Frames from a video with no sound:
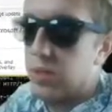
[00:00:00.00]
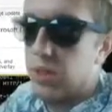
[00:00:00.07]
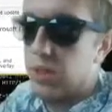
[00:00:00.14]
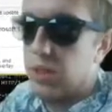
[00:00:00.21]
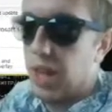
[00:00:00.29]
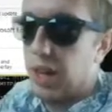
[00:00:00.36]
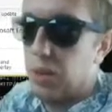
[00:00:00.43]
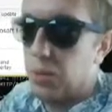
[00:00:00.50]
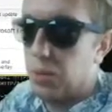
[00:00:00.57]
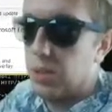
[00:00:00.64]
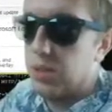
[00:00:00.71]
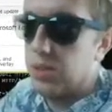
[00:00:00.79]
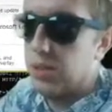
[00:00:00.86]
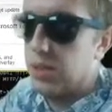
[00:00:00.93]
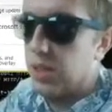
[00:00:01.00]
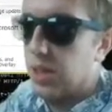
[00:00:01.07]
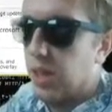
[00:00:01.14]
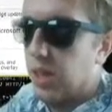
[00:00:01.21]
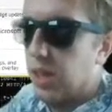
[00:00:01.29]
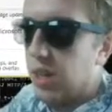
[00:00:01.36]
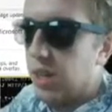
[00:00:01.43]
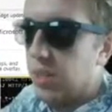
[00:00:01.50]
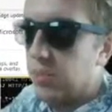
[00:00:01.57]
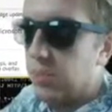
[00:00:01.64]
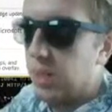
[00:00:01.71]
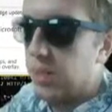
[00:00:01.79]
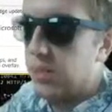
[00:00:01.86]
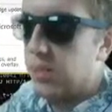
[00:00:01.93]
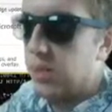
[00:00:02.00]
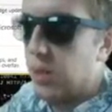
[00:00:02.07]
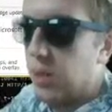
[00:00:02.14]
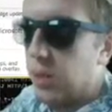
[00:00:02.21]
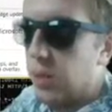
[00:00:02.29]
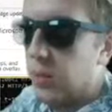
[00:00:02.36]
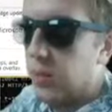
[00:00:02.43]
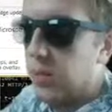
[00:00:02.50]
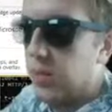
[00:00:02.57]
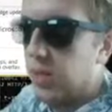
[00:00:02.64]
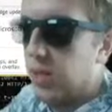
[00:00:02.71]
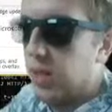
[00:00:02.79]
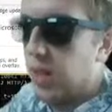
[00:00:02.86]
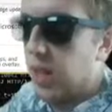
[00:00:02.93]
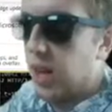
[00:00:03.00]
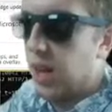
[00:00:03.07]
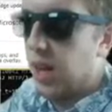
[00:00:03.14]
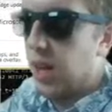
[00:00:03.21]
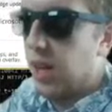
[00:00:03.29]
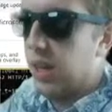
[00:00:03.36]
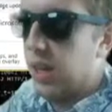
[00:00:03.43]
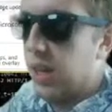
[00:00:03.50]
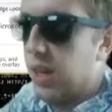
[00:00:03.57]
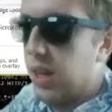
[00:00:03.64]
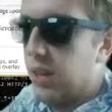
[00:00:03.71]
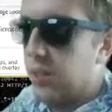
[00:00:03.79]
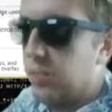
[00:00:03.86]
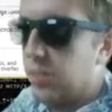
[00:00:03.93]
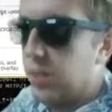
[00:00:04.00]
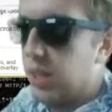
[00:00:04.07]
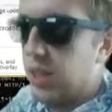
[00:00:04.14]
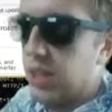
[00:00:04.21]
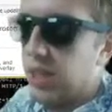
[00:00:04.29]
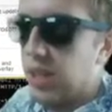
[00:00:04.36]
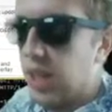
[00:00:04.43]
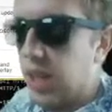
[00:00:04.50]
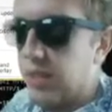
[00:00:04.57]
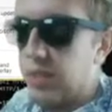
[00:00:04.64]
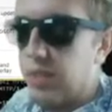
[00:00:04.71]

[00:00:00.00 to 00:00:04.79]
Dagger world, and so I am gonna kind of